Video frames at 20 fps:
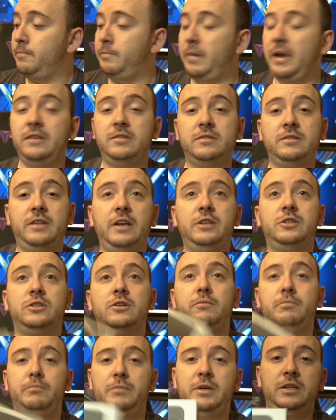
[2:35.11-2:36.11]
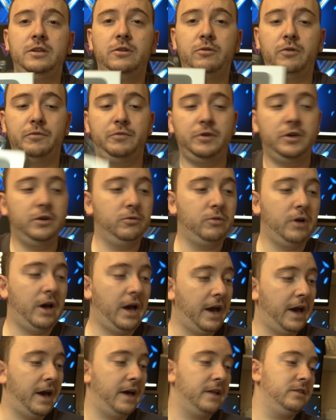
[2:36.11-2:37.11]
Base Station Mini review
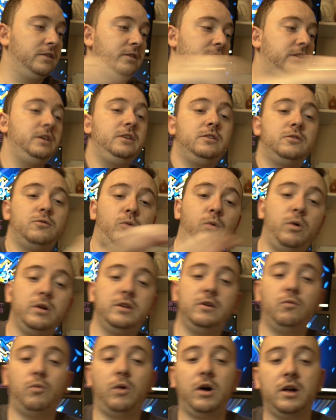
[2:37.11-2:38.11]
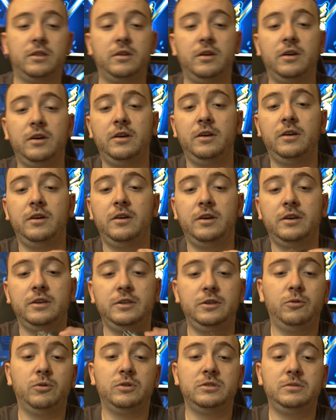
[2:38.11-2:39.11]
and the 20-watt
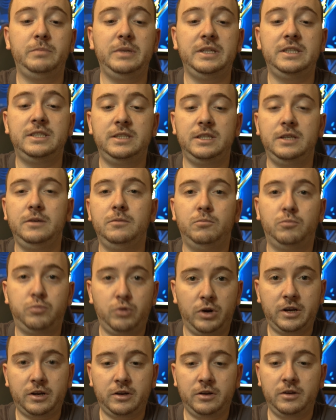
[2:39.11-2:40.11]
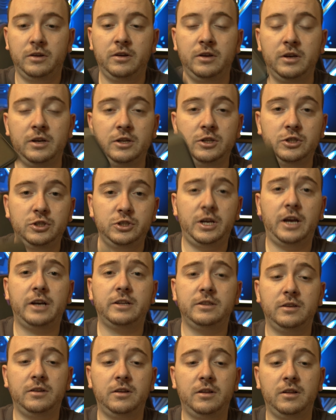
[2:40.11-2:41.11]
USB-C brick.
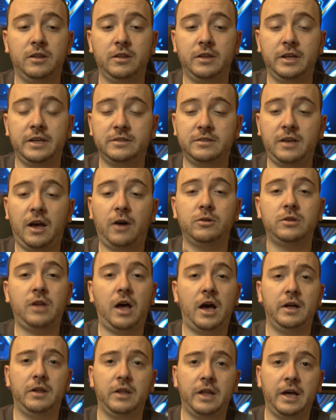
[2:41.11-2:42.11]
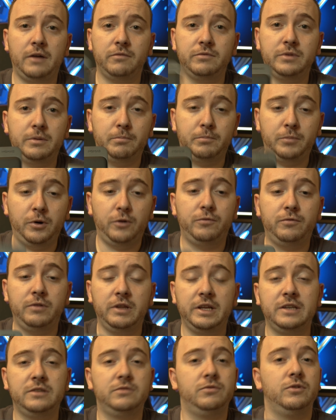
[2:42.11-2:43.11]
Check the links out. I'll have the both
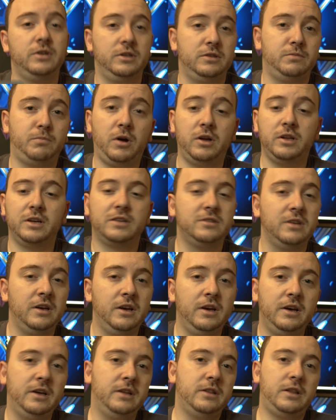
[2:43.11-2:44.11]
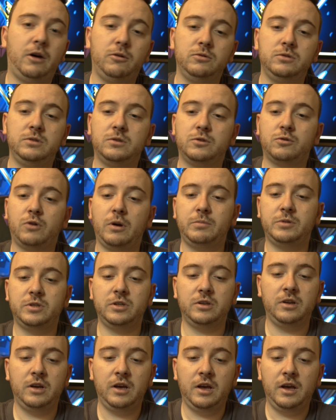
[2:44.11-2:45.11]
links for this products down in the
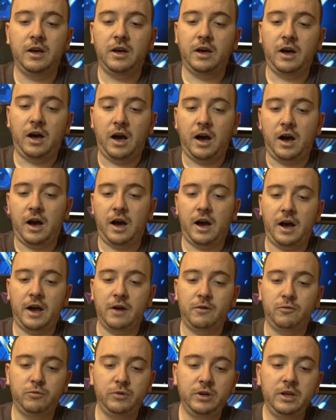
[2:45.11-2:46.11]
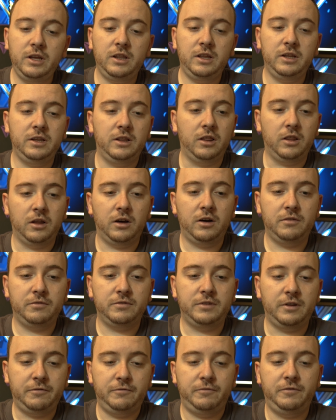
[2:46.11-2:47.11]
description. I really love
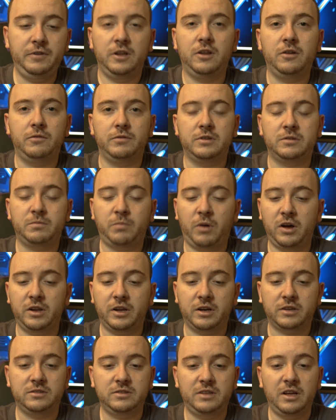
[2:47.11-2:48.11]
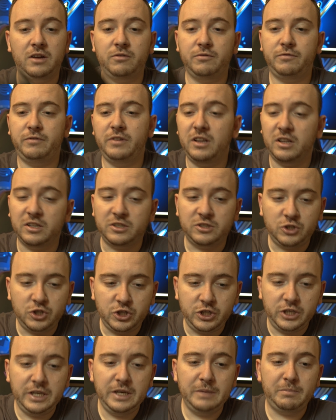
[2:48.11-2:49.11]
the feel of this product. They don't feel
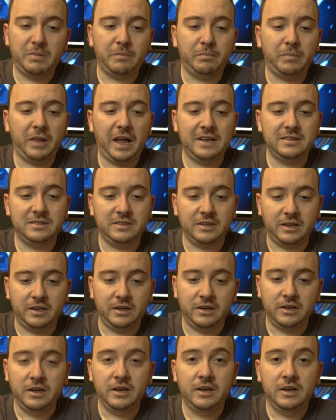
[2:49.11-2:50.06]
cheap and plasticky.